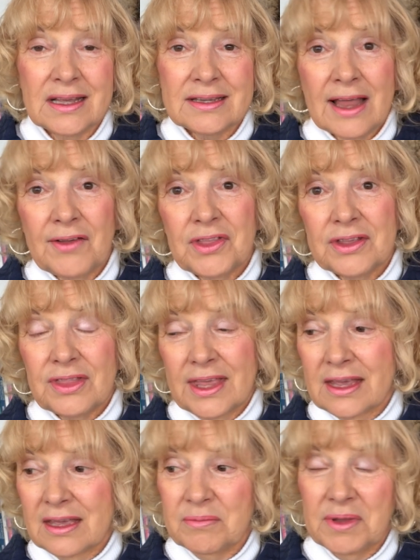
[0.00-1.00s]
not that they
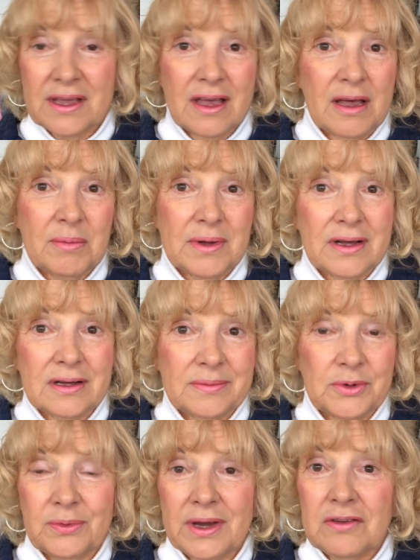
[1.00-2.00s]
can become a
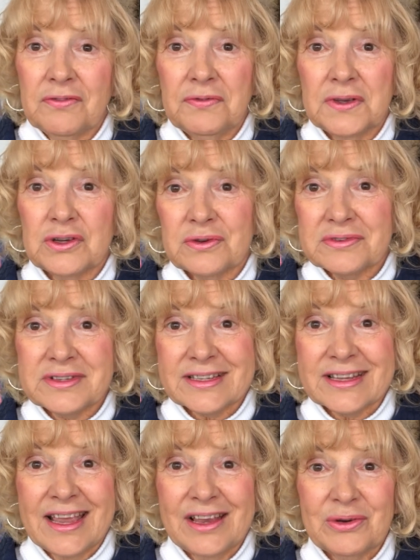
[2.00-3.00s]
great figure
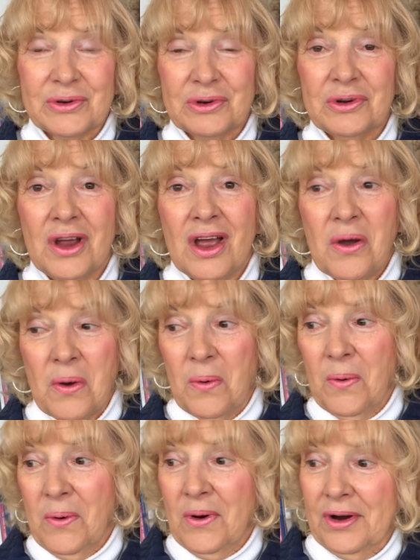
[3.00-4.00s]
skater
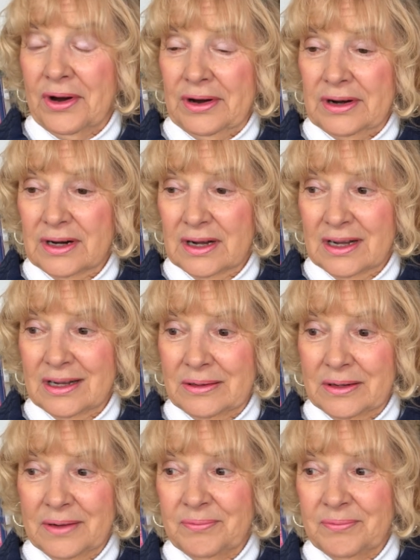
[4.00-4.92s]
or